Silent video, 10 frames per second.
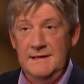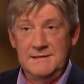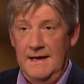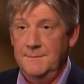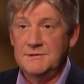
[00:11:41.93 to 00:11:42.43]

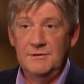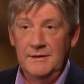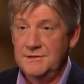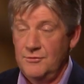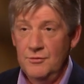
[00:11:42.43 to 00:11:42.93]

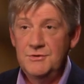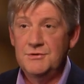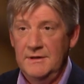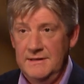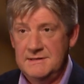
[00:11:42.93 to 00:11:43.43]
It's
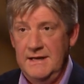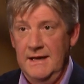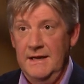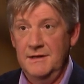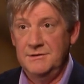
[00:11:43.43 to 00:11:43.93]
crucial in this day
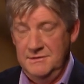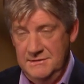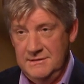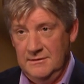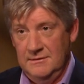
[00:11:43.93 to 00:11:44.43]
and age
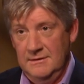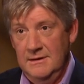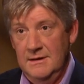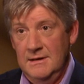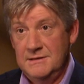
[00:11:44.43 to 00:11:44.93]
still,
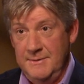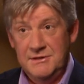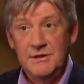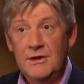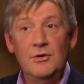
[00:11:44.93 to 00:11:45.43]

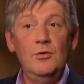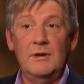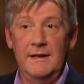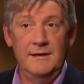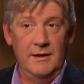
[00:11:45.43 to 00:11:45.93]
especially to
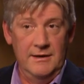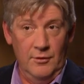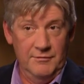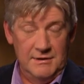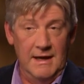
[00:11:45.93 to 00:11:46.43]
Google. And
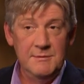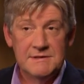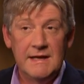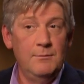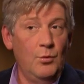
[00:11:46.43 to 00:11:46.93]
over time, it's
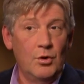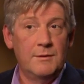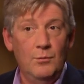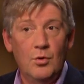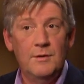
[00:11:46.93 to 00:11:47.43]
getting more
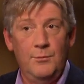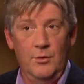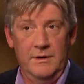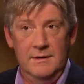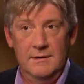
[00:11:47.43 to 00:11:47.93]
and more
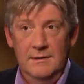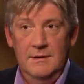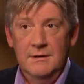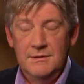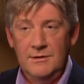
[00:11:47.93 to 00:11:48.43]
important
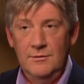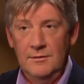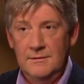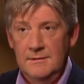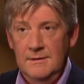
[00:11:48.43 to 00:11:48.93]
to Google.